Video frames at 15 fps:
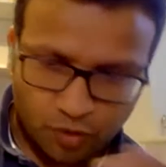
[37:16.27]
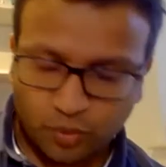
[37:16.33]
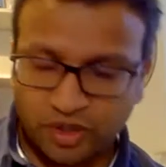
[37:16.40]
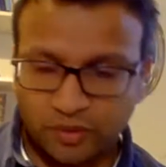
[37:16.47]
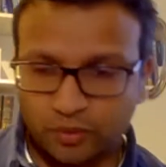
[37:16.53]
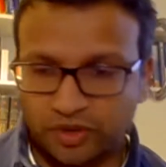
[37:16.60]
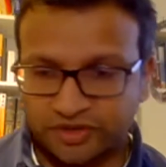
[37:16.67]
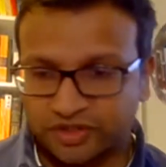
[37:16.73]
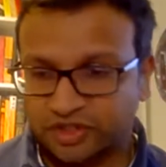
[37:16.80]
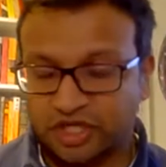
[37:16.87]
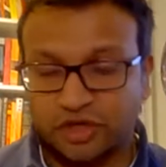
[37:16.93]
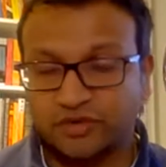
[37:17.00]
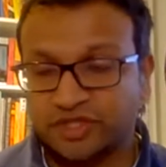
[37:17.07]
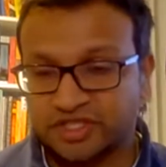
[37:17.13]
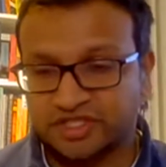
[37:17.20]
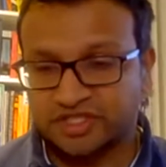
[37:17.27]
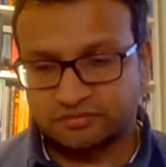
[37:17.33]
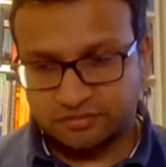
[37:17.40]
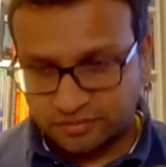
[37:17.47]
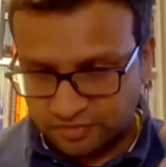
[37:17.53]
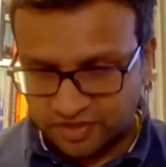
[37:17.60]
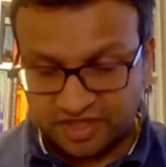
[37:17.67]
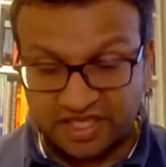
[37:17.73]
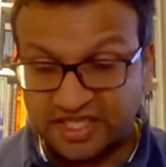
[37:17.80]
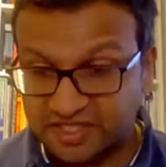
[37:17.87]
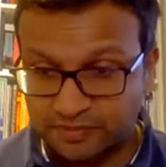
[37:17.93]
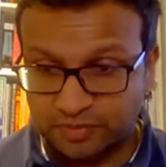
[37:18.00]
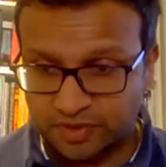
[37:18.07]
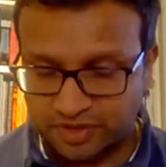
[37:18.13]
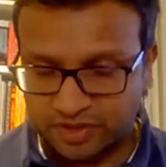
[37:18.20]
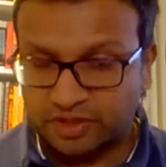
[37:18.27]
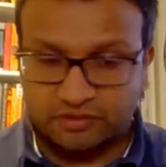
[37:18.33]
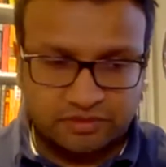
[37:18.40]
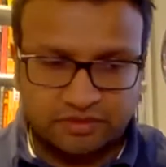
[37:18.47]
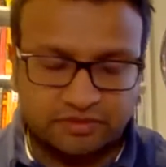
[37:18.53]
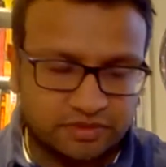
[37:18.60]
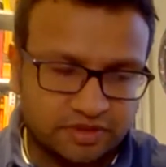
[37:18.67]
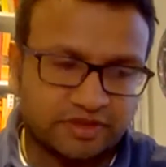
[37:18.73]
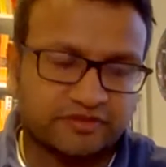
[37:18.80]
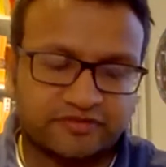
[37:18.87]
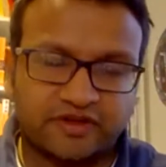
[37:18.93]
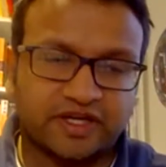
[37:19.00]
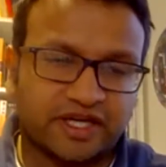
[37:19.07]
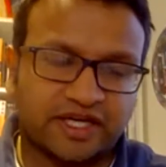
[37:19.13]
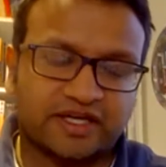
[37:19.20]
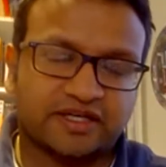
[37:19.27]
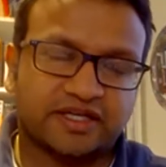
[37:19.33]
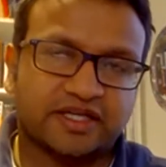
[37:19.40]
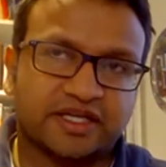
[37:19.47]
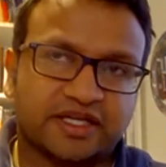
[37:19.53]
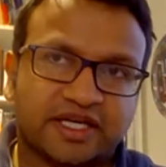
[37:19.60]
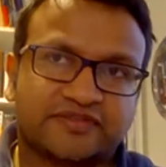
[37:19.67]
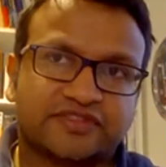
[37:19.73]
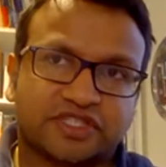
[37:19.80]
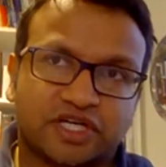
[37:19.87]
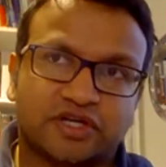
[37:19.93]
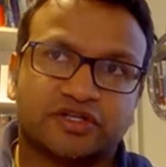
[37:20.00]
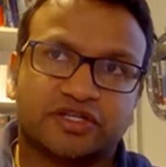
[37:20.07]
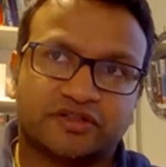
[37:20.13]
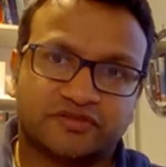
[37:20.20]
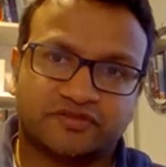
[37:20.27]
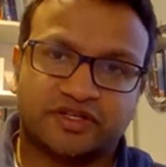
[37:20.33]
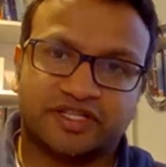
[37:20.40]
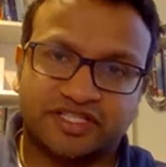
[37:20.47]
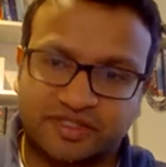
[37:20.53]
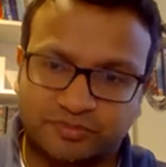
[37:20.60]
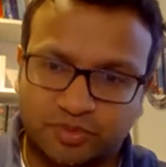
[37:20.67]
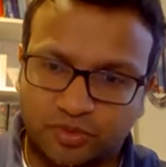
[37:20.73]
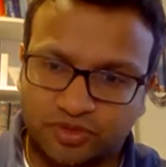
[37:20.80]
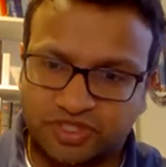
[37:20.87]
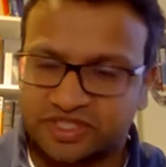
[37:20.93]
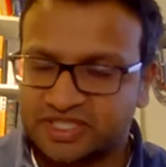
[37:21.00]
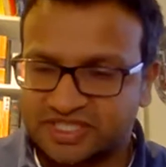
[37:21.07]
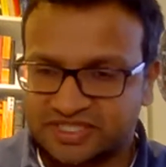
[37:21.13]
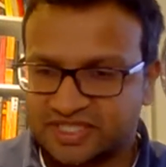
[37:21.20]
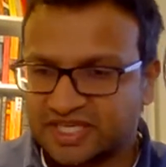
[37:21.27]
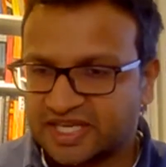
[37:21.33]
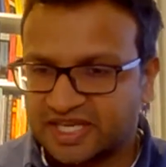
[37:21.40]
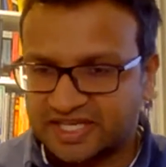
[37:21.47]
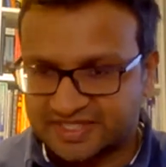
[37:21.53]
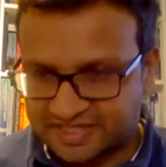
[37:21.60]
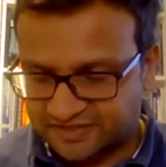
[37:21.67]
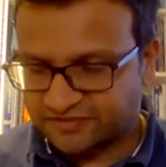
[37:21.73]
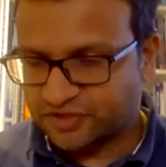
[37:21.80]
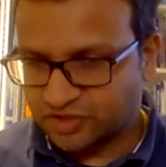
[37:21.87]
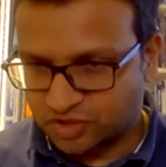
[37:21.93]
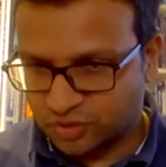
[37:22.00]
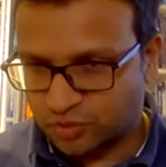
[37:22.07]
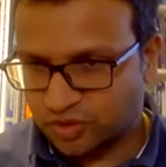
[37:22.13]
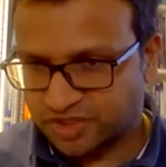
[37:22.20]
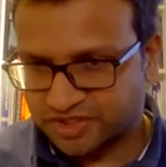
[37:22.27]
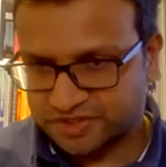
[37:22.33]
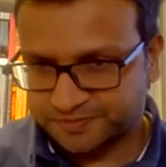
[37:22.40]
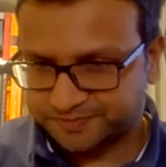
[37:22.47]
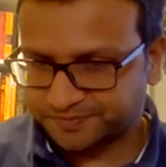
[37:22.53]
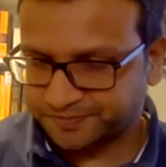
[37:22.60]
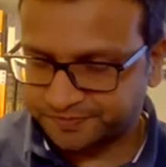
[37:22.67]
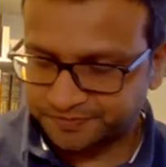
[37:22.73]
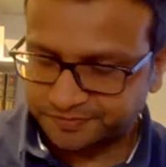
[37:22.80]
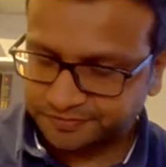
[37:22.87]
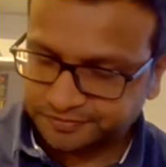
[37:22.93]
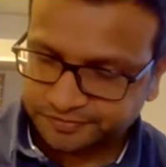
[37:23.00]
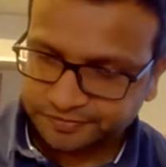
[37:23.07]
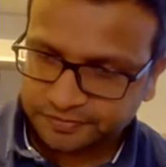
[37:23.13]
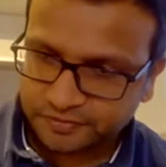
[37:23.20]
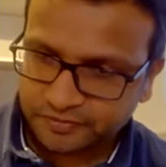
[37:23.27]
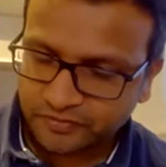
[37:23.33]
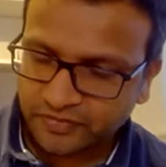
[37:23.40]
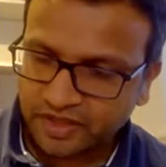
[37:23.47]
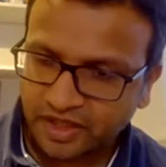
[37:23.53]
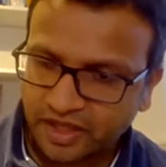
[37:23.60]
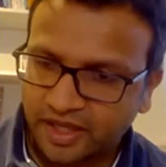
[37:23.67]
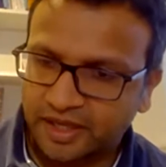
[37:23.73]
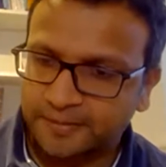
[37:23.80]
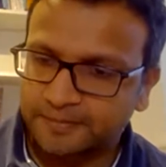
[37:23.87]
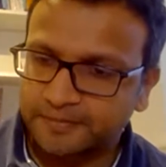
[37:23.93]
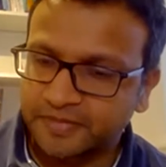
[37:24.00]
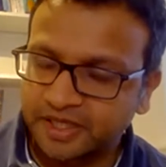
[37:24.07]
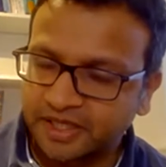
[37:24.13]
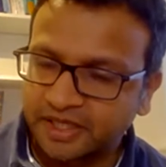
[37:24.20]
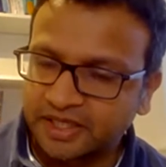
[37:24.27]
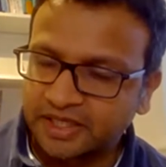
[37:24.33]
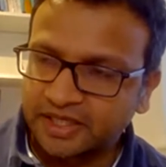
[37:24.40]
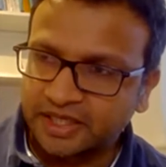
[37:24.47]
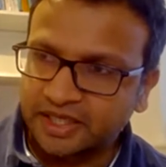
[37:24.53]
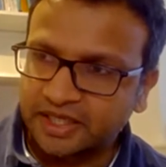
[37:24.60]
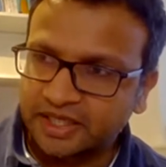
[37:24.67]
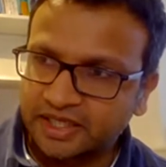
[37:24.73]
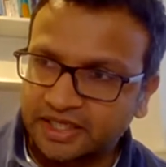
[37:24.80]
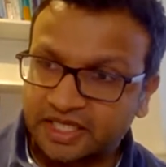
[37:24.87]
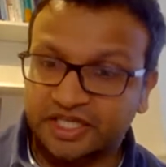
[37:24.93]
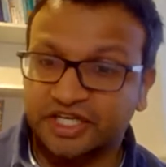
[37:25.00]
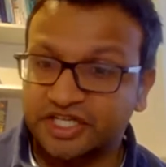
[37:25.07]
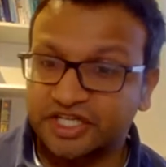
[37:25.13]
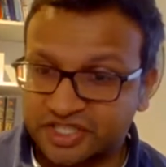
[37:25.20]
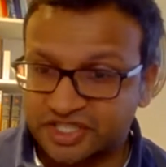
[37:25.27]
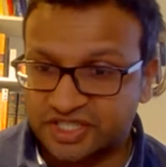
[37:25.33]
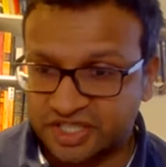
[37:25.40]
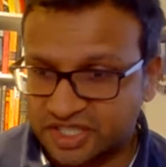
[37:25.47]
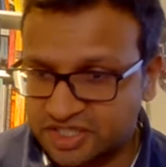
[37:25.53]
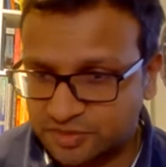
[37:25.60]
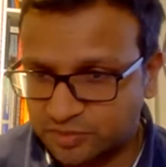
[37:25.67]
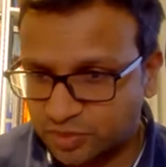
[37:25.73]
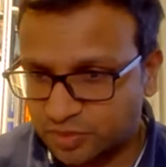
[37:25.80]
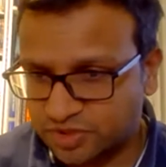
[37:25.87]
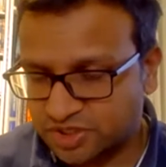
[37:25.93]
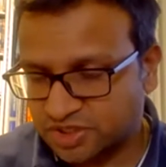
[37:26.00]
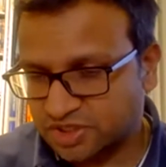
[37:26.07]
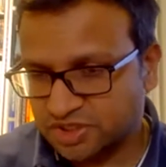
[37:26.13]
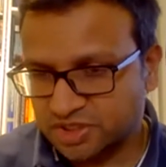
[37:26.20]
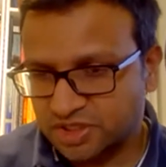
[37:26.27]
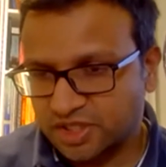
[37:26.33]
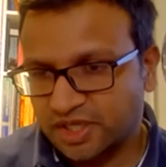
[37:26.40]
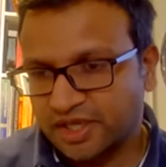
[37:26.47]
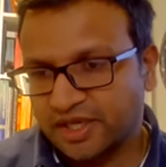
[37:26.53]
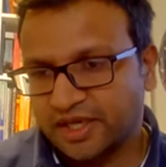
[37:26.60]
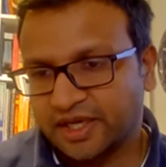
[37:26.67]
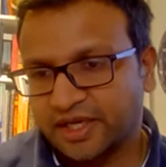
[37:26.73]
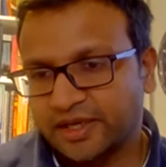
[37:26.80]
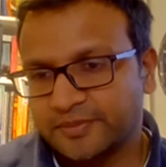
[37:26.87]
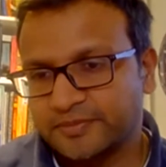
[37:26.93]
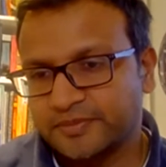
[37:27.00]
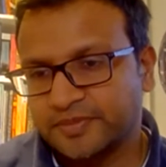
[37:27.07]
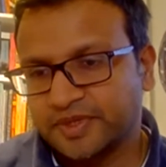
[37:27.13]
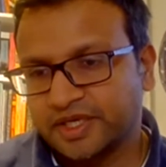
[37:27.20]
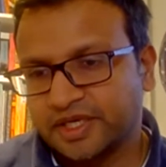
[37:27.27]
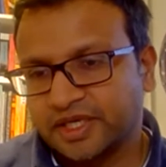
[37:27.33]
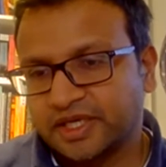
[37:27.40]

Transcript: What coders think is important, have to code and find it's important is different to what clinicians think is important. So